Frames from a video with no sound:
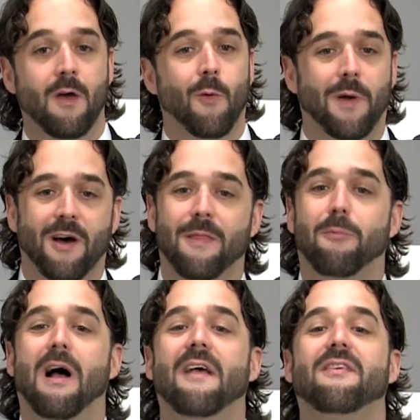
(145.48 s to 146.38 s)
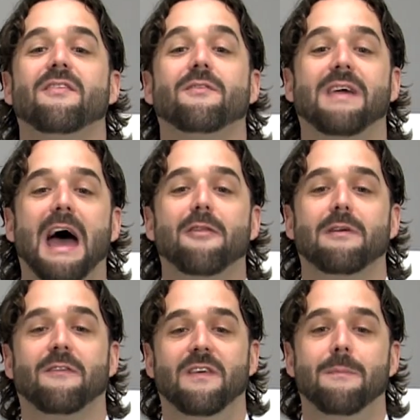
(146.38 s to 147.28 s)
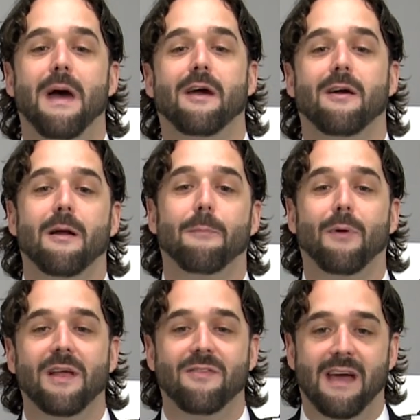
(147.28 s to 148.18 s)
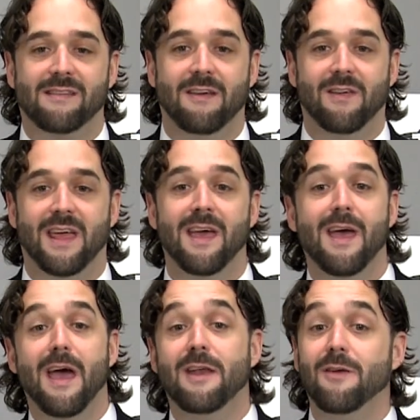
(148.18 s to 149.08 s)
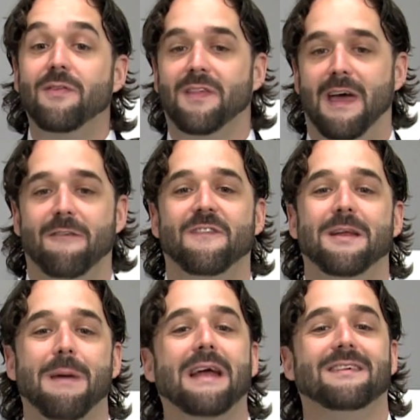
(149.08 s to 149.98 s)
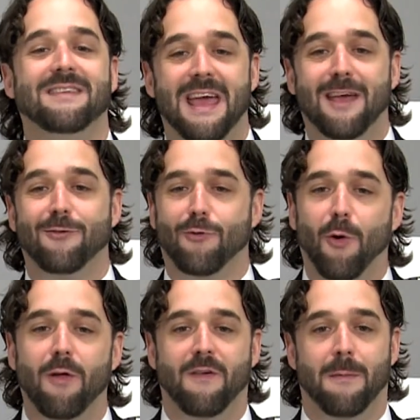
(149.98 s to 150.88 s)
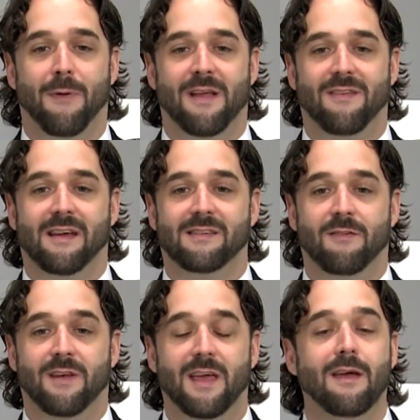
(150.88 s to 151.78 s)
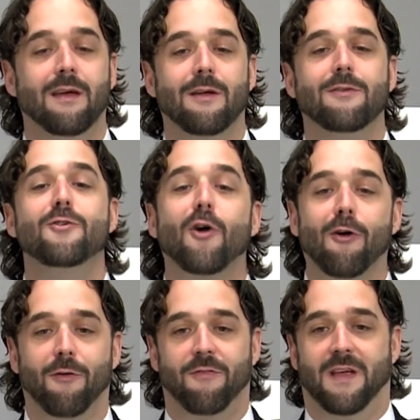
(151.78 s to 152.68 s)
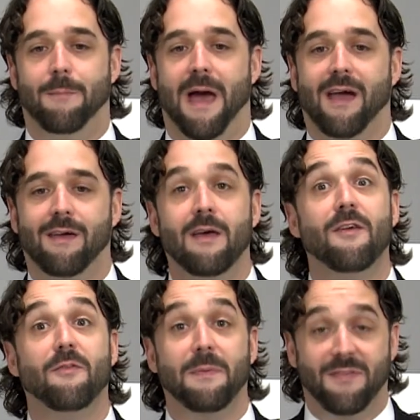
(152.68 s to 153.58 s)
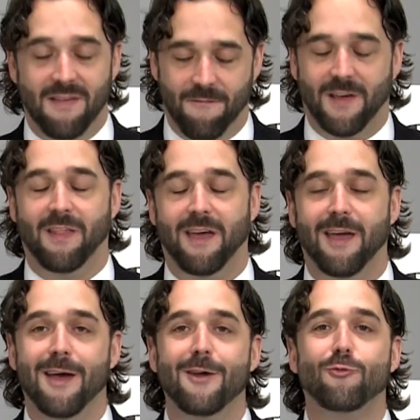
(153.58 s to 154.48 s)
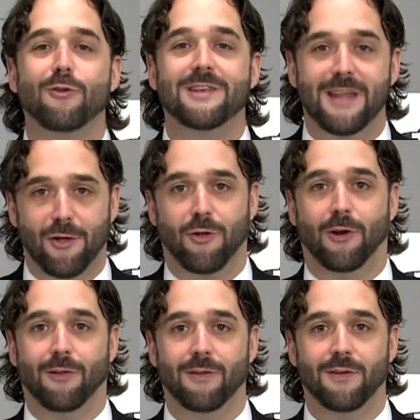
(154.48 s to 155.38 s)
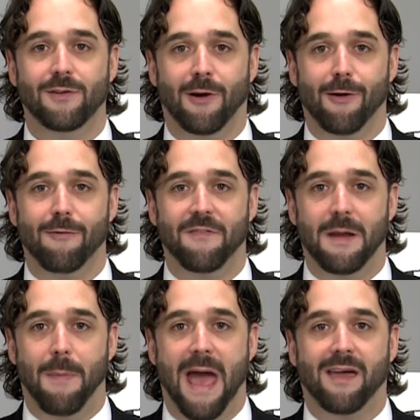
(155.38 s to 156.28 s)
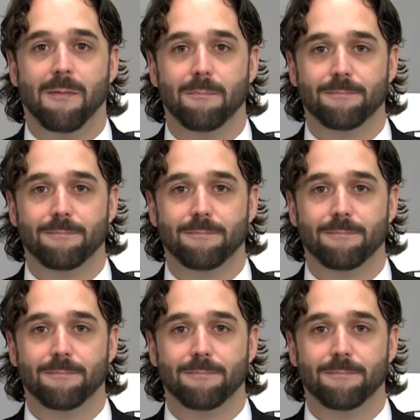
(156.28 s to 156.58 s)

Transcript: We call the process of gathering feedback on our brain's activity and using that feedback to take control of our brain's activity neurofeedback, specifically traditional neurofeedback.